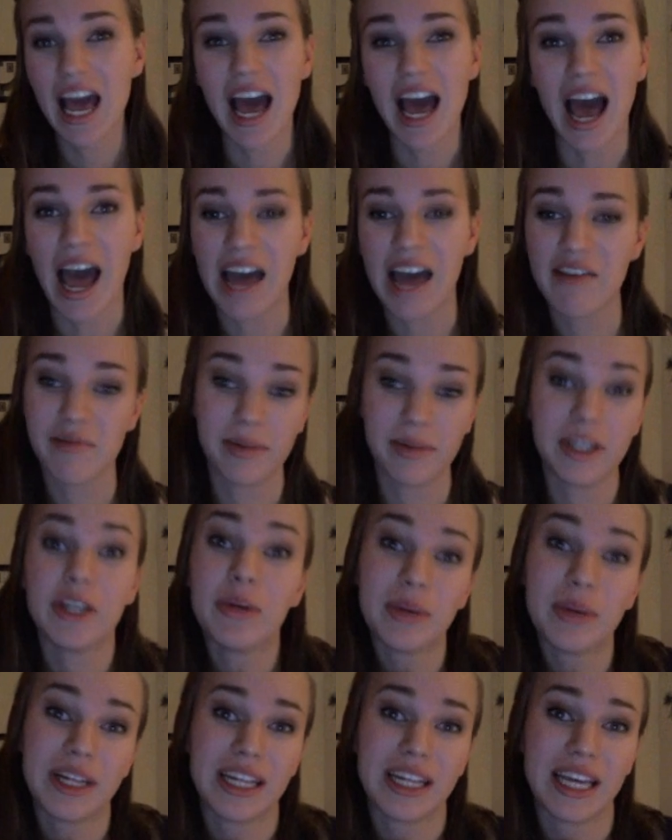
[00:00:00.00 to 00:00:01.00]
I've been
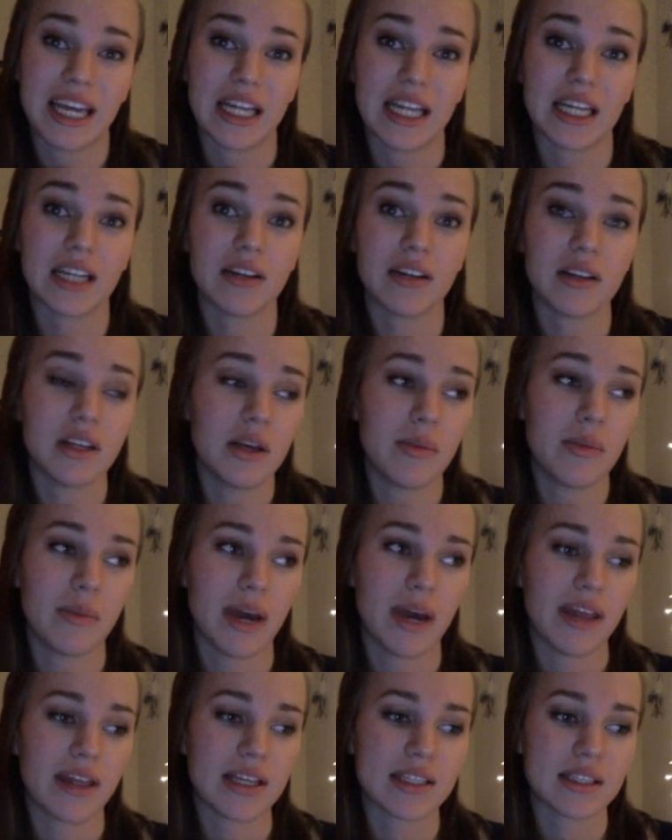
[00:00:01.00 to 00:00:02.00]
humiliated
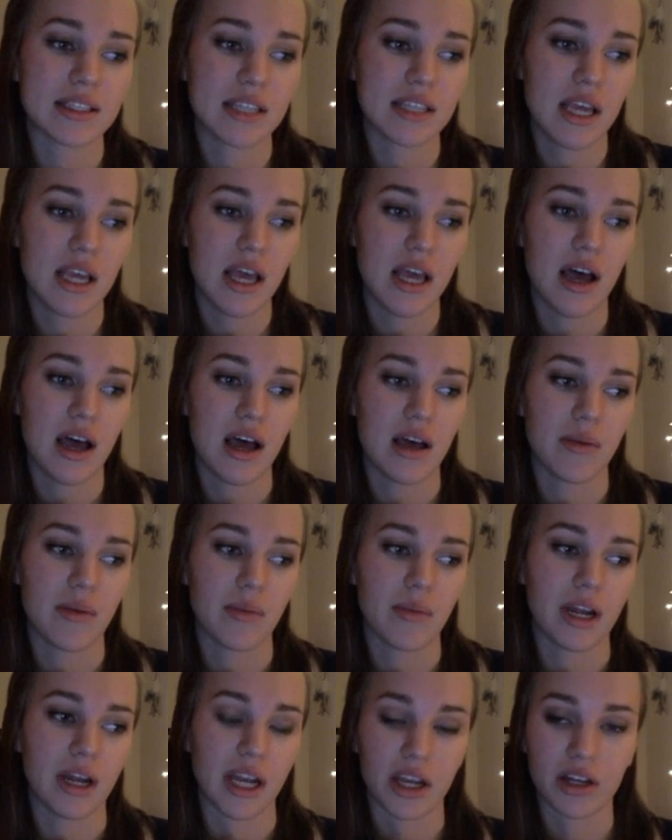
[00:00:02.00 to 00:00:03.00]
by this,
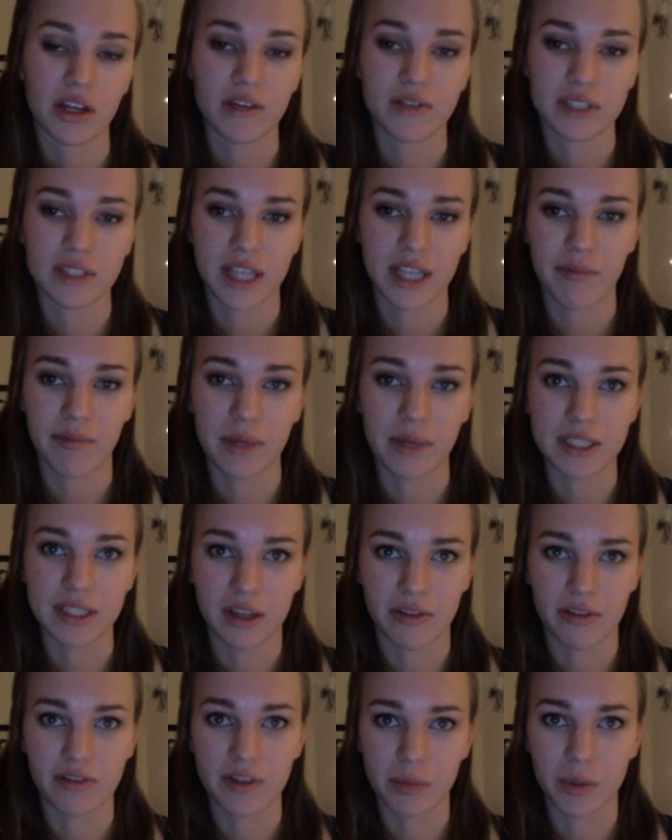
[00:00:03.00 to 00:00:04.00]
and I could have saved
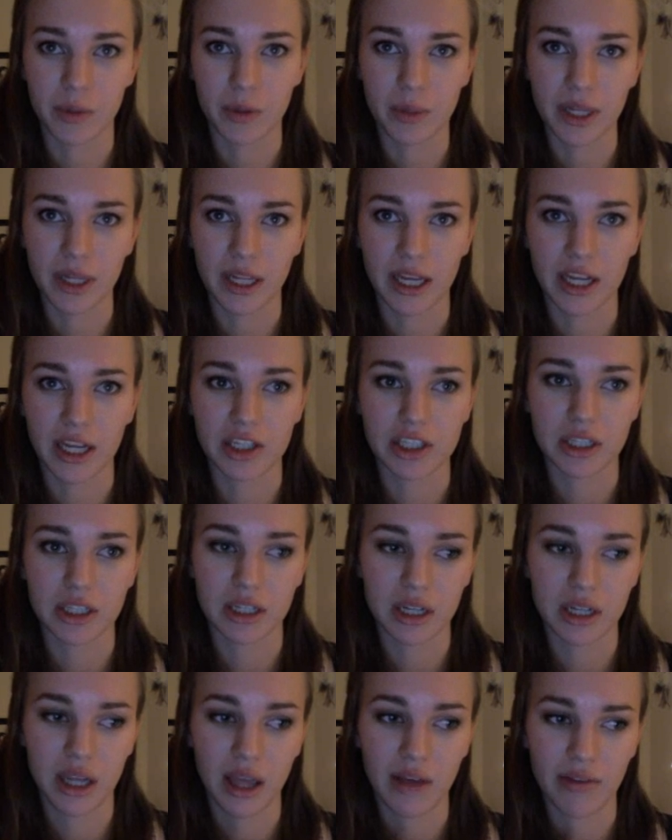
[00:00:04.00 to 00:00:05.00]
myself some
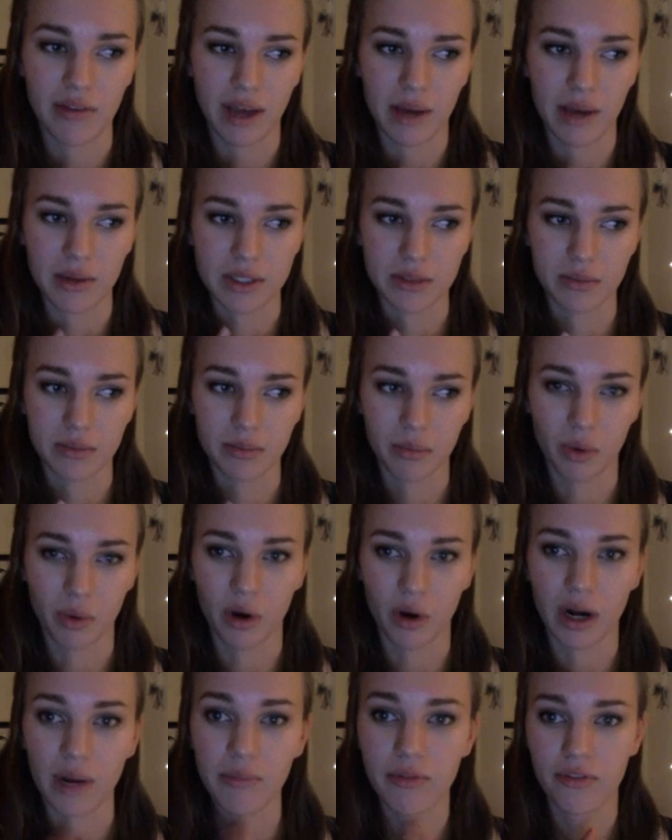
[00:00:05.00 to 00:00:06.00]
humiliation if I was
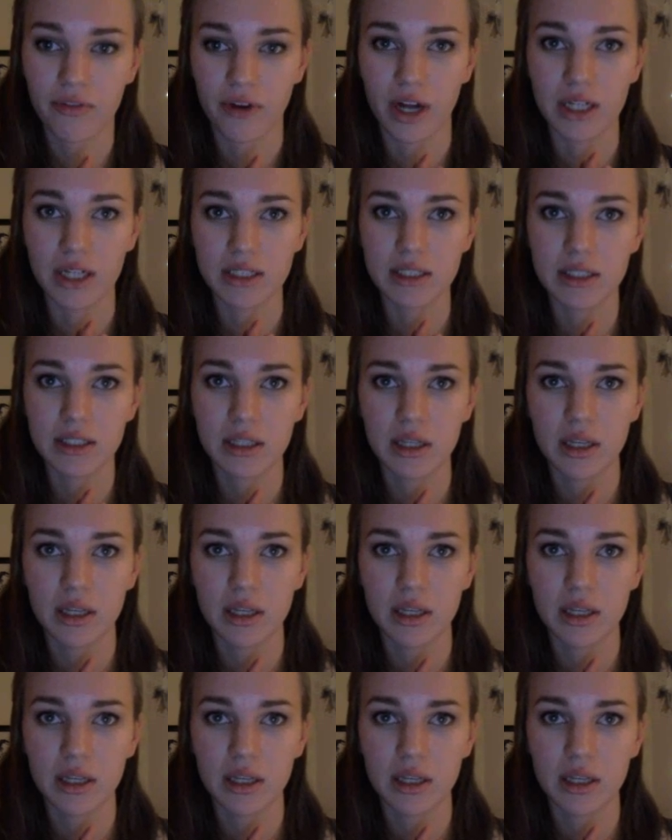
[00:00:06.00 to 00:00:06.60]
more upfront.